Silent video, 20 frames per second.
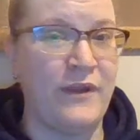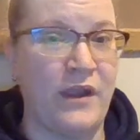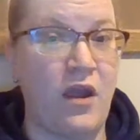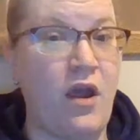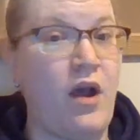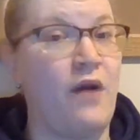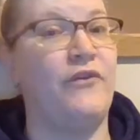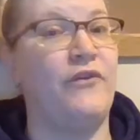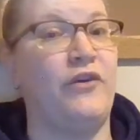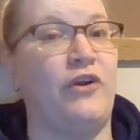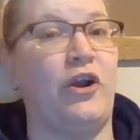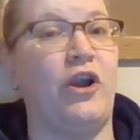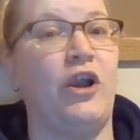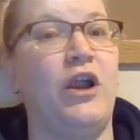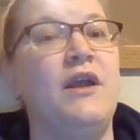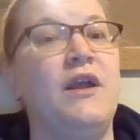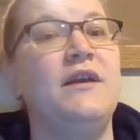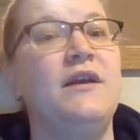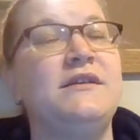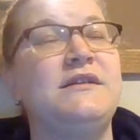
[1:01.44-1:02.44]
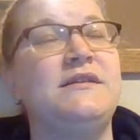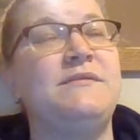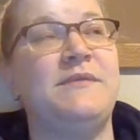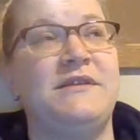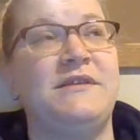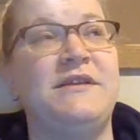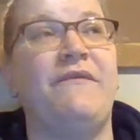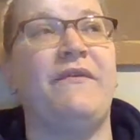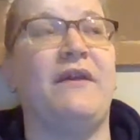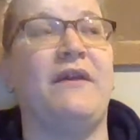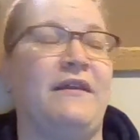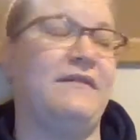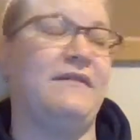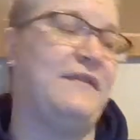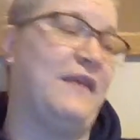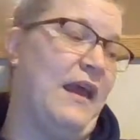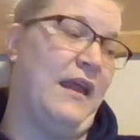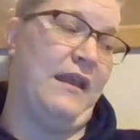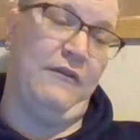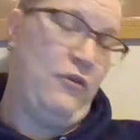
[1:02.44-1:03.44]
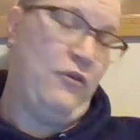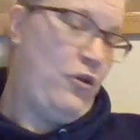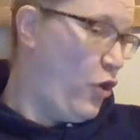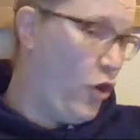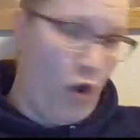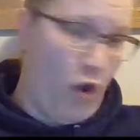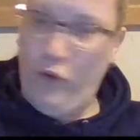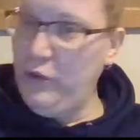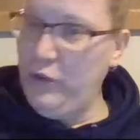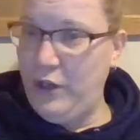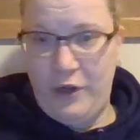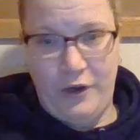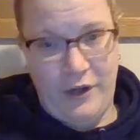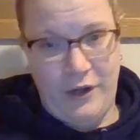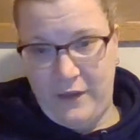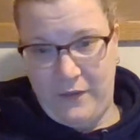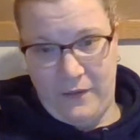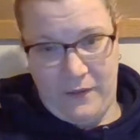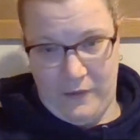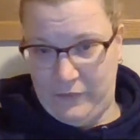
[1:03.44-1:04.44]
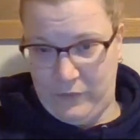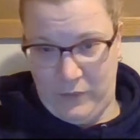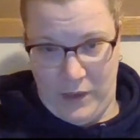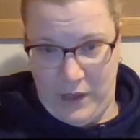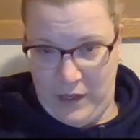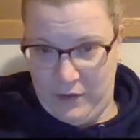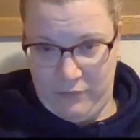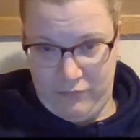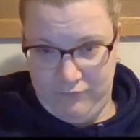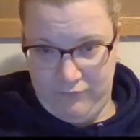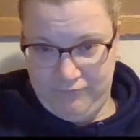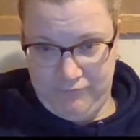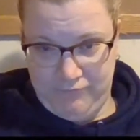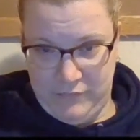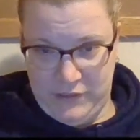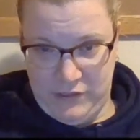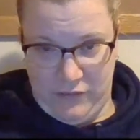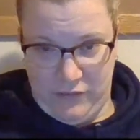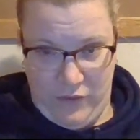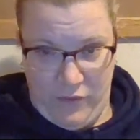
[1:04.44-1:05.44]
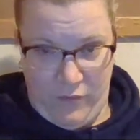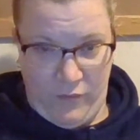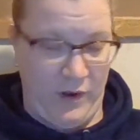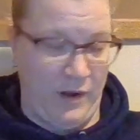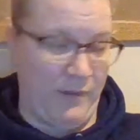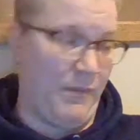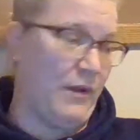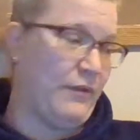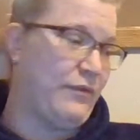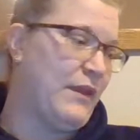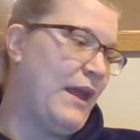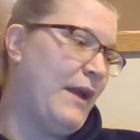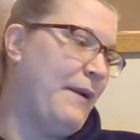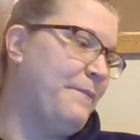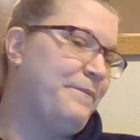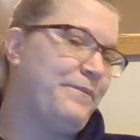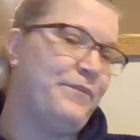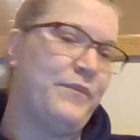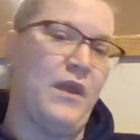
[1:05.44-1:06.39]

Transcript: the governor specifically said no learning this week. So don't worry about that.